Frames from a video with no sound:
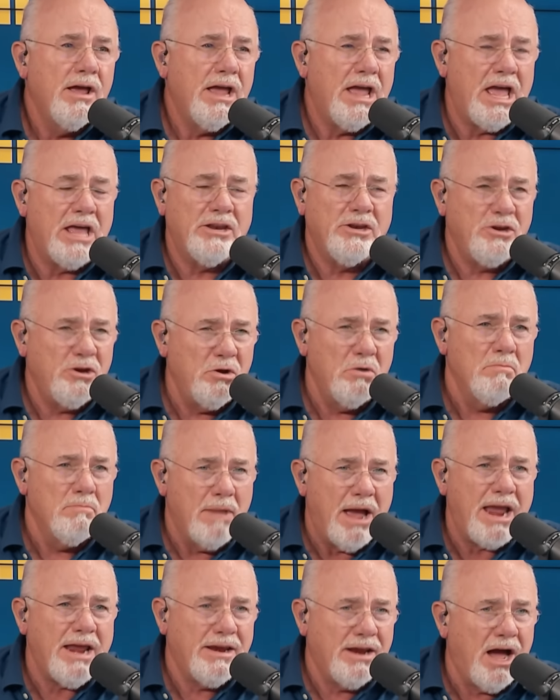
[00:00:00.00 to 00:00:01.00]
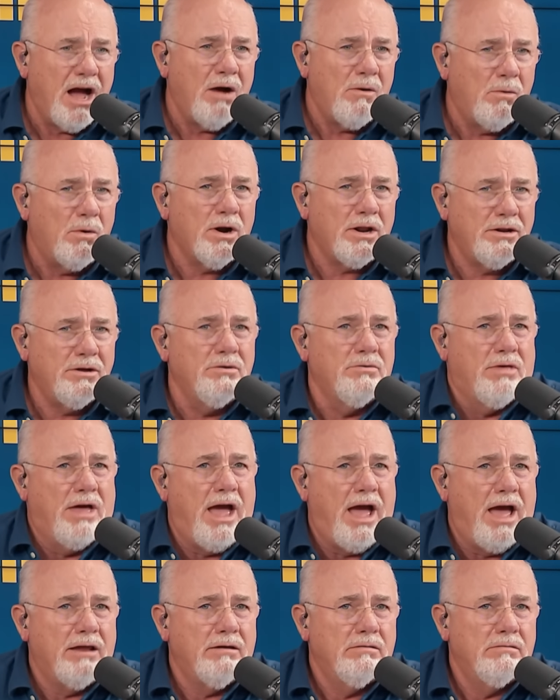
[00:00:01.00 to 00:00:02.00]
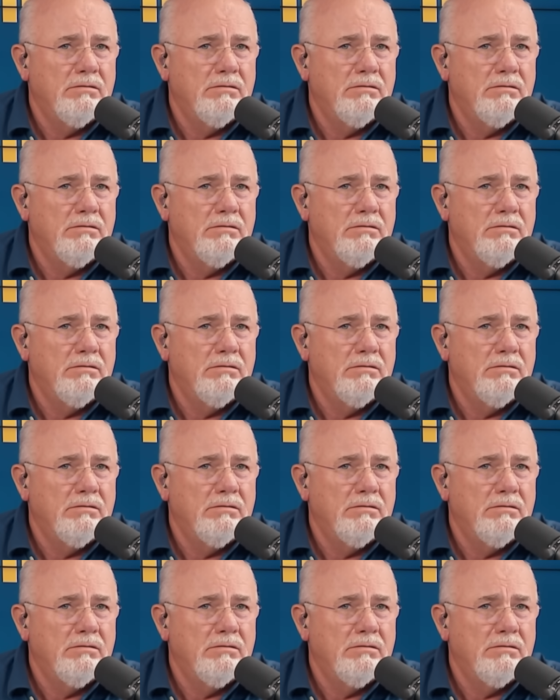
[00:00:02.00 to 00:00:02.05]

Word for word: And you may not want to do that.